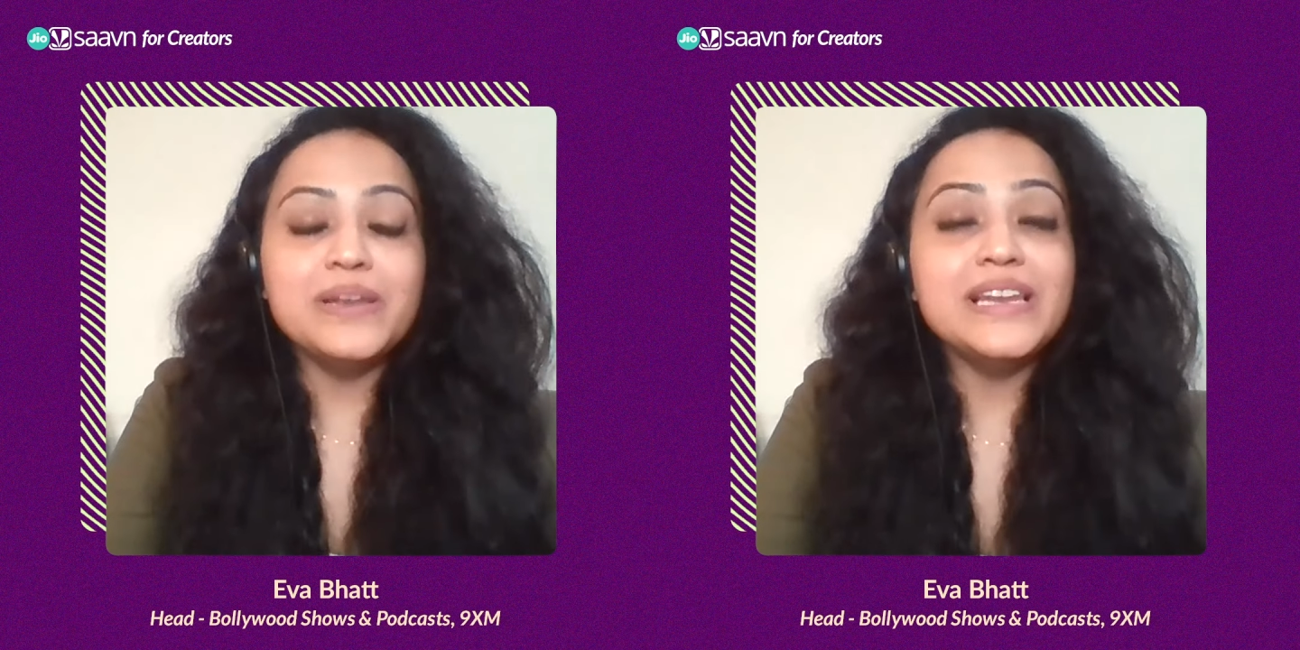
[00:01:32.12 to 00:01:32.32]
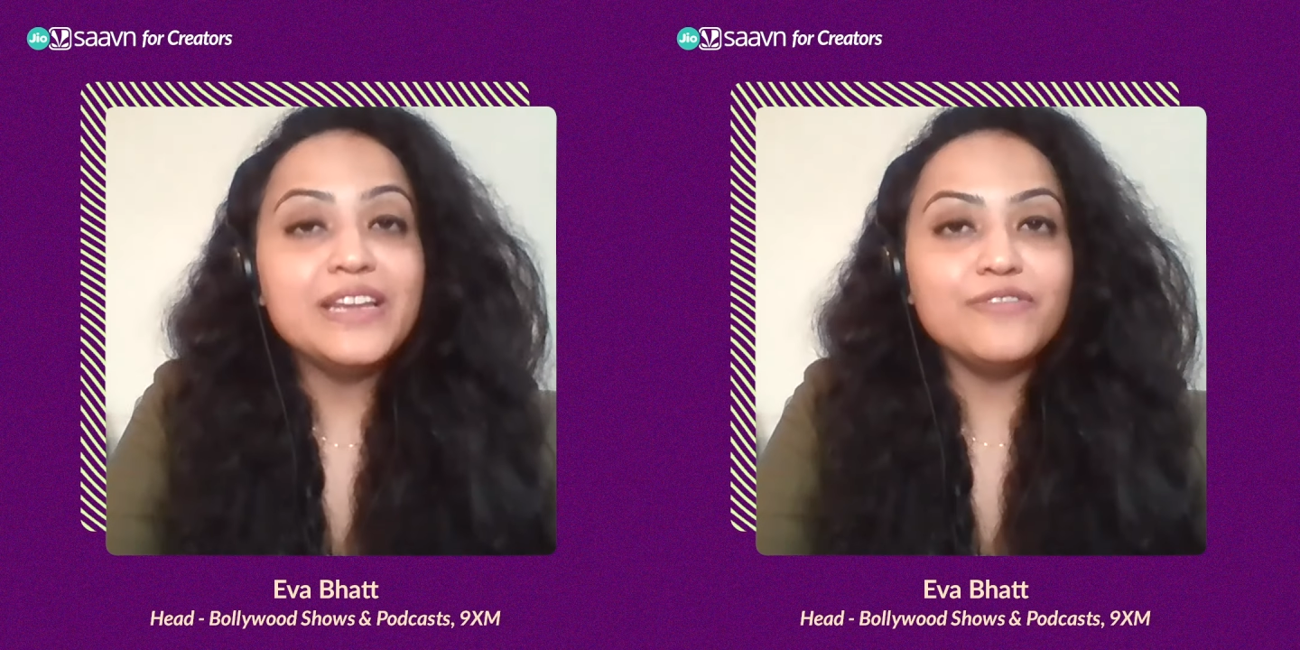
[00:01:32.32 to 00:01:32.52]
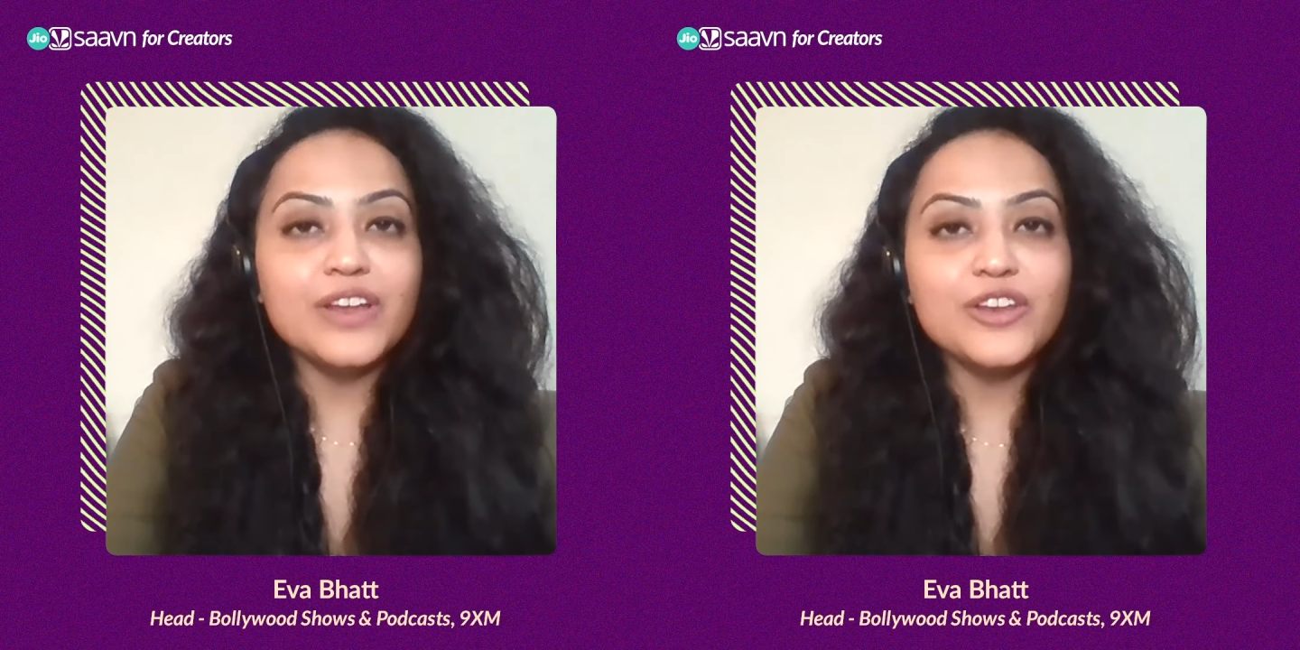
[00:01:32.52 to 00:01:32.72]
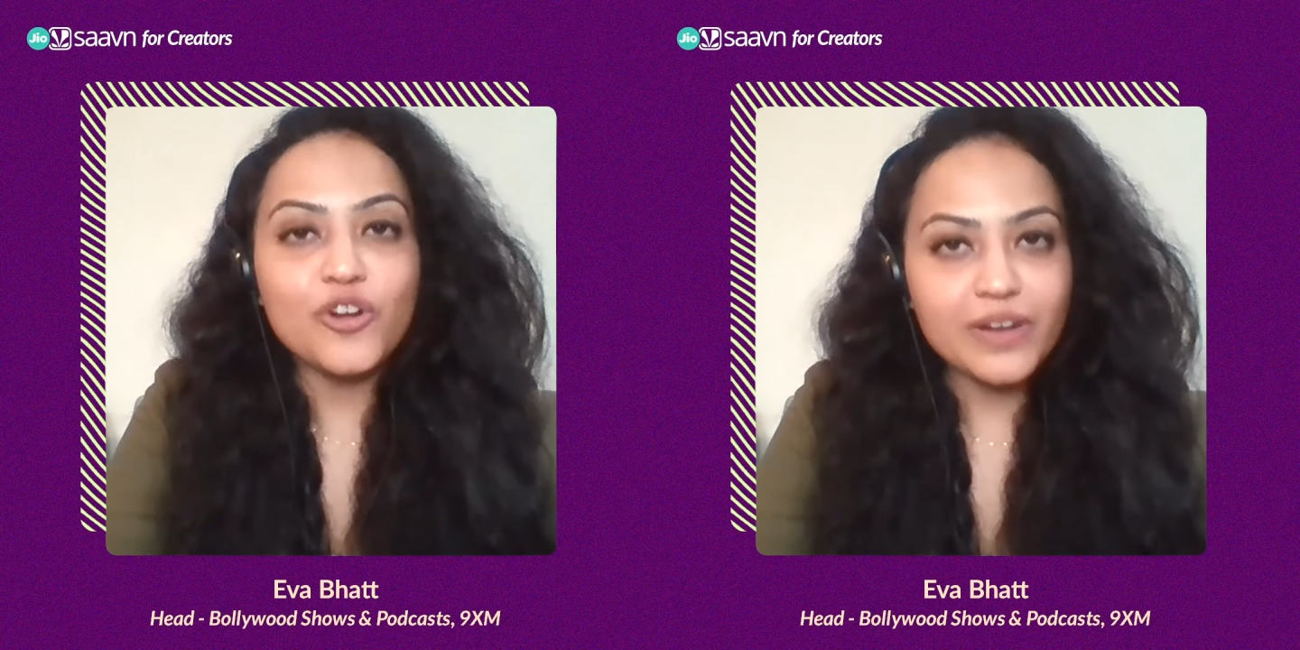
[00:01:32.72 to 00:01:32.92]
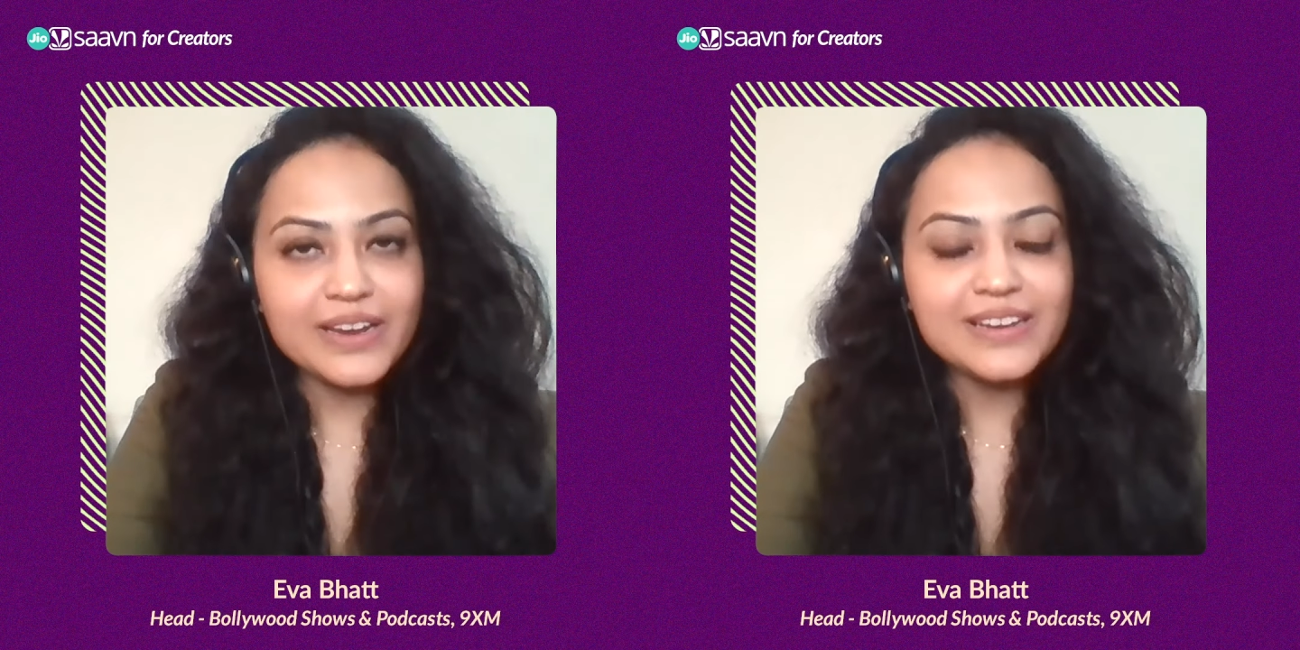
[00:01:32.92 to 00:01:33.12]
Believe in
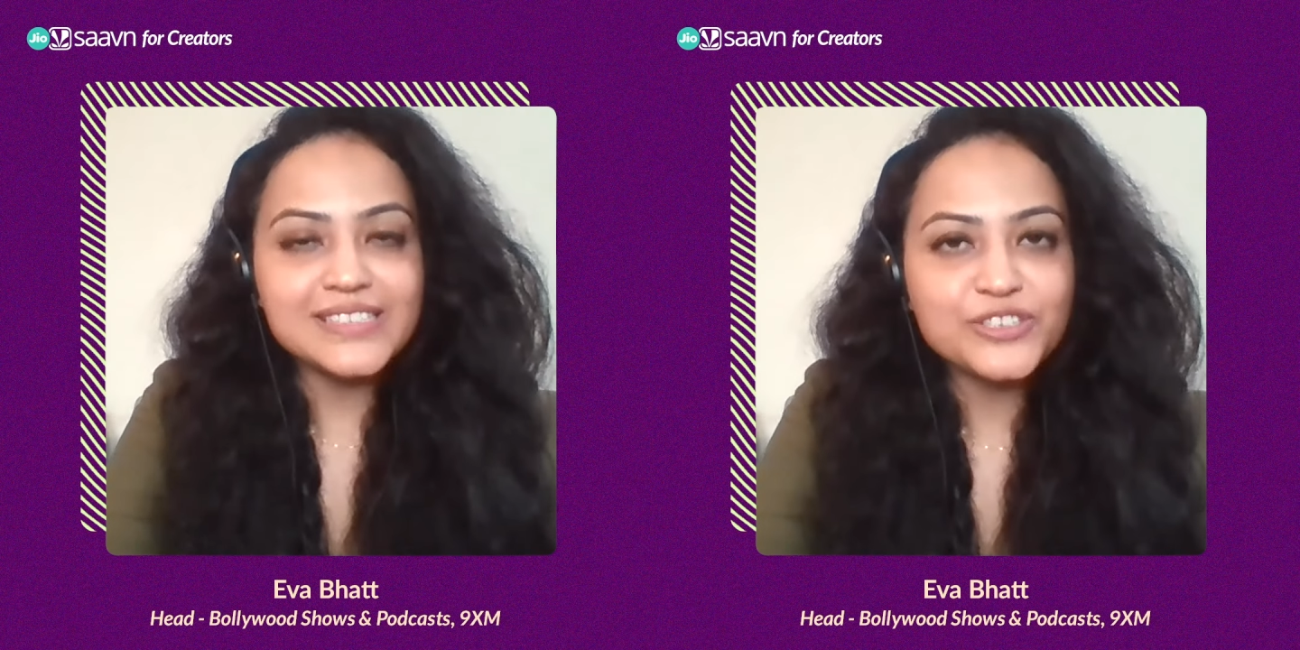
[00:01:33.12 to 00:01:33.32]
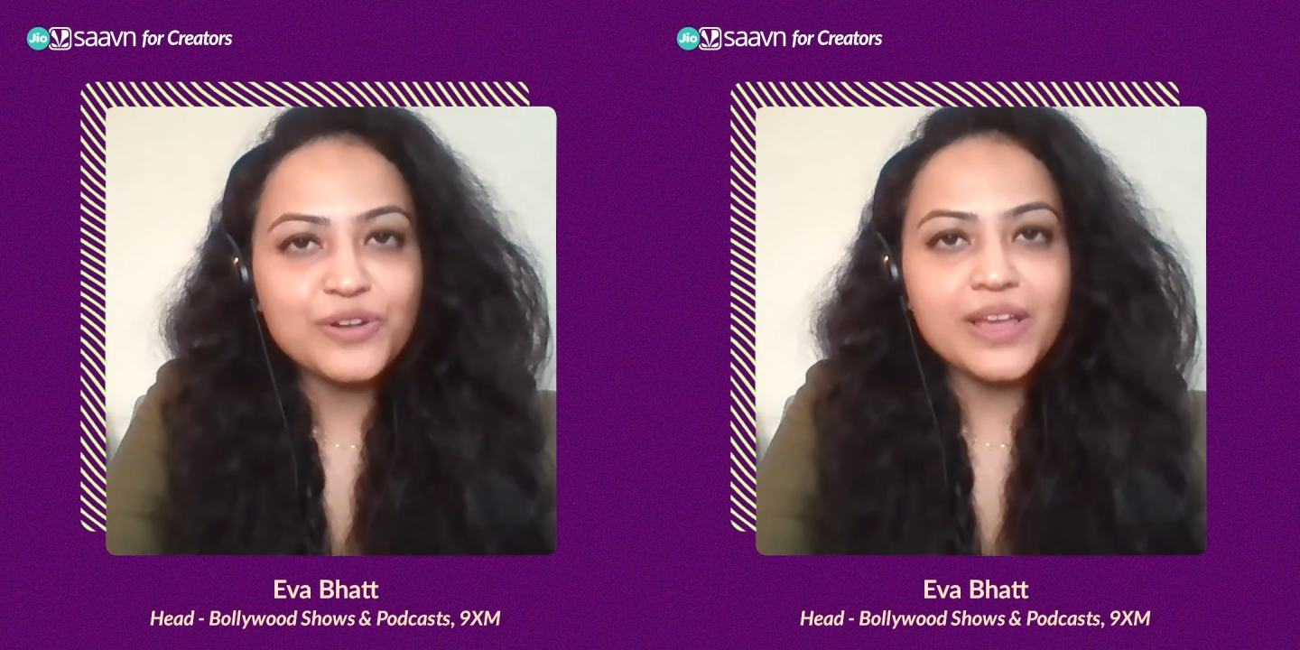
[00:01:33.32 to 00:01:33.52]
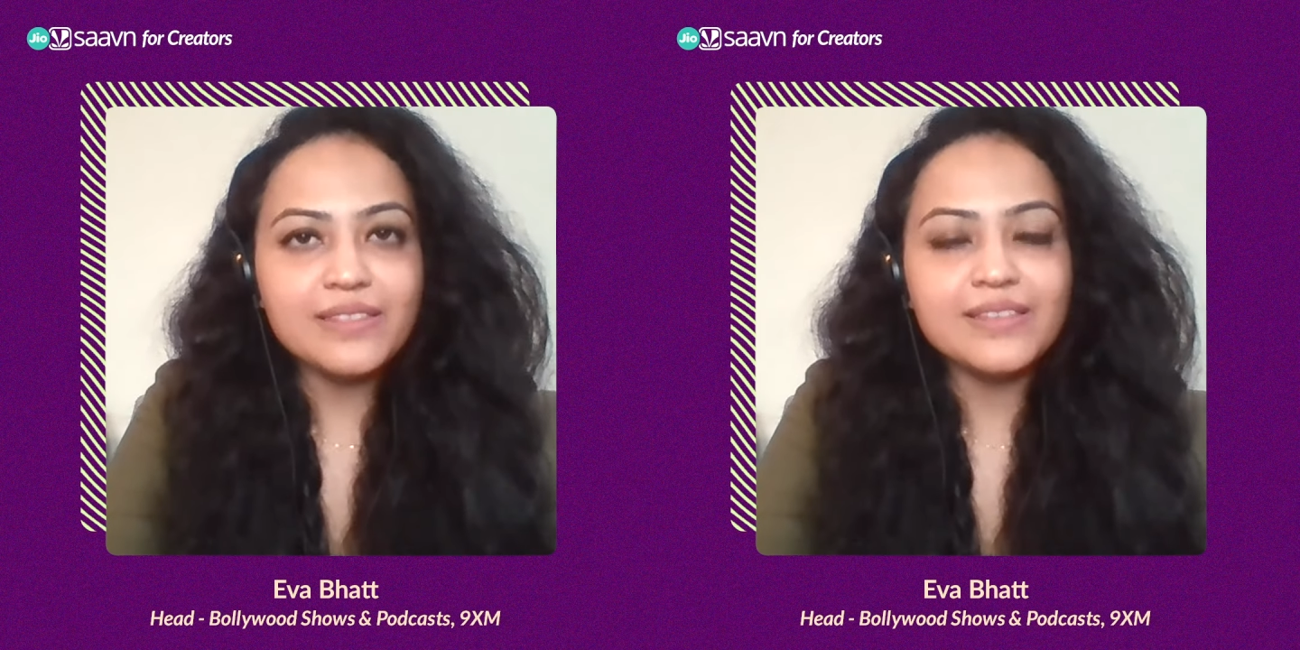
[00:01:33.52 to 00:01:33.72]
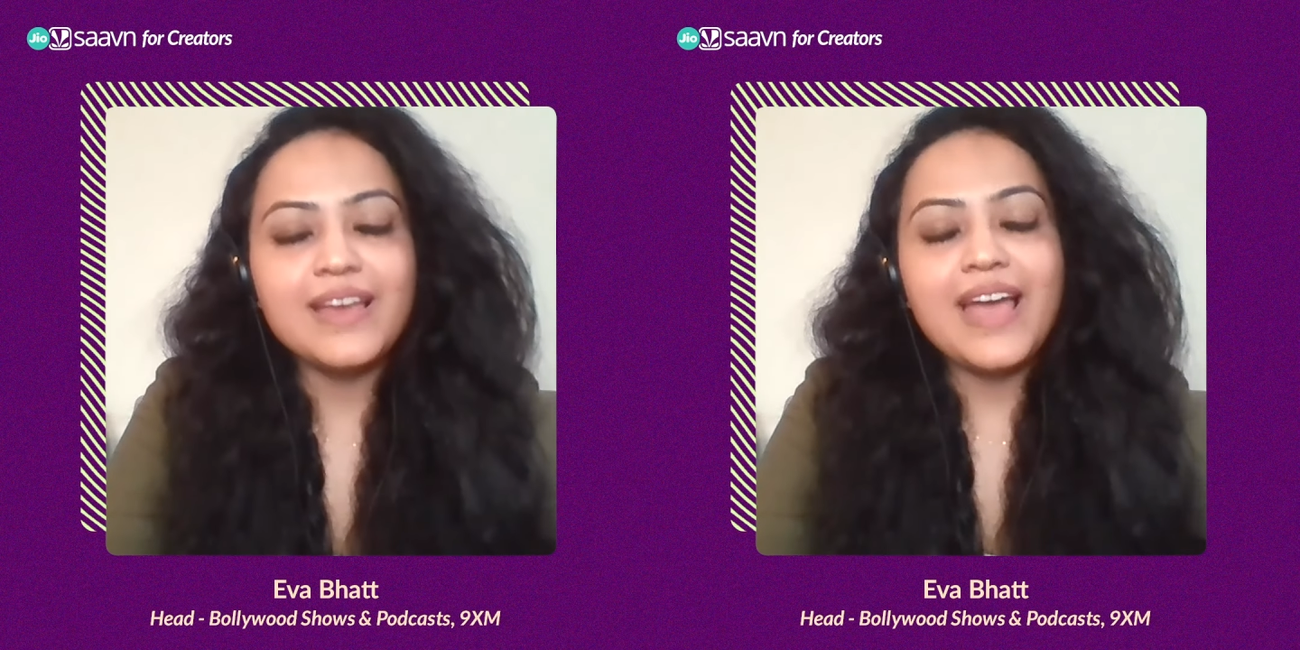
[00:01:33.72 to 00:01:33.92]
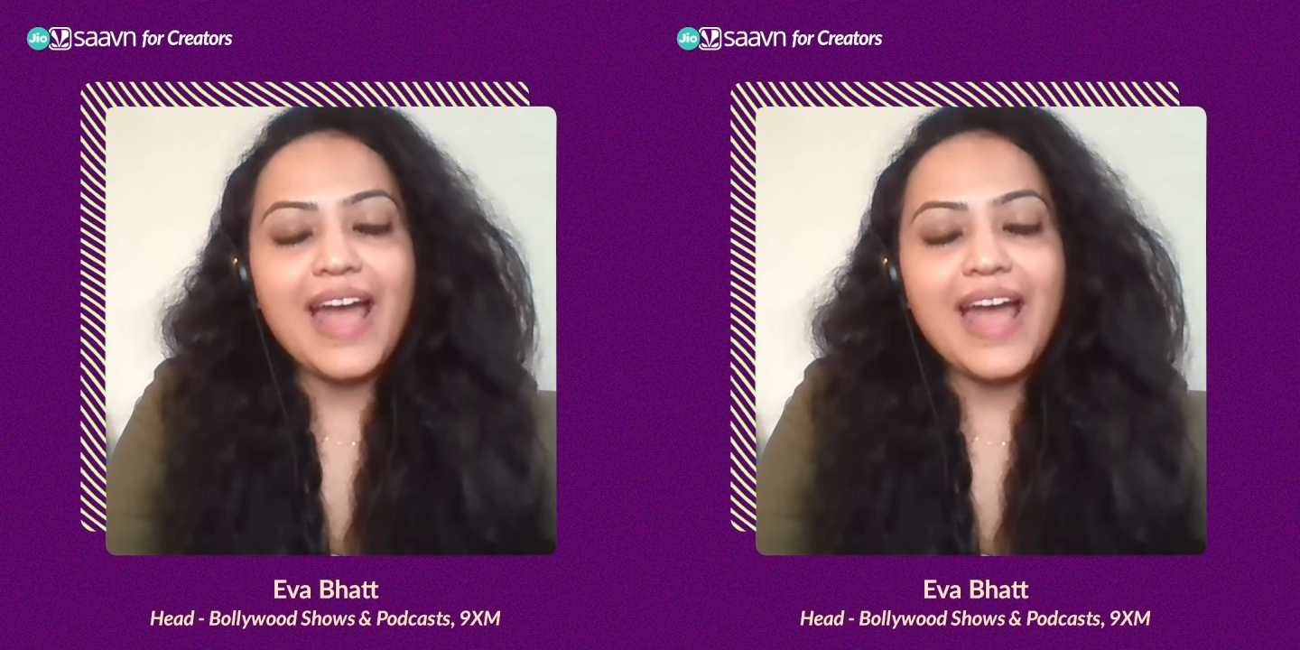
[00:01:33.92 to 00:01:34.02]
your inner strength